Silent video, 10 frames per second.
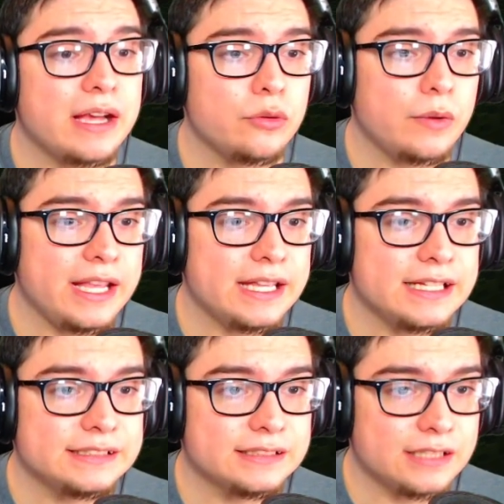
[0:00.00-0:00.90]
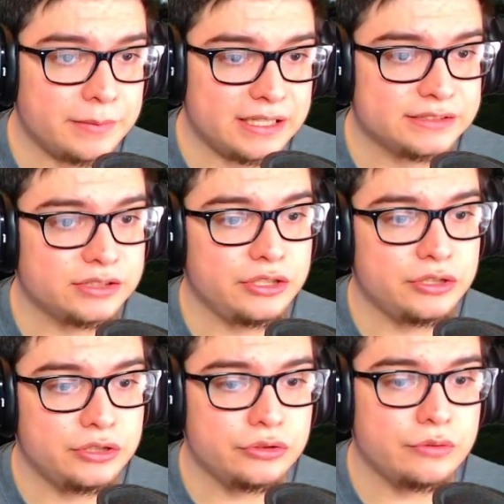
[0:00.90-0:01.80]
by the way, it is limited, so
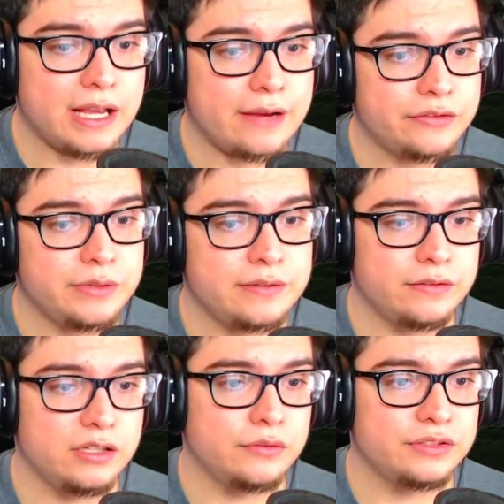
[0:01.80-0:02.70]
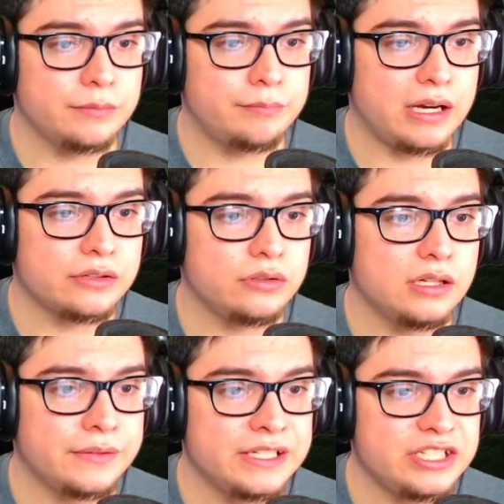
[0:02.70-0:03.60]
you do have to refill it with a bottle of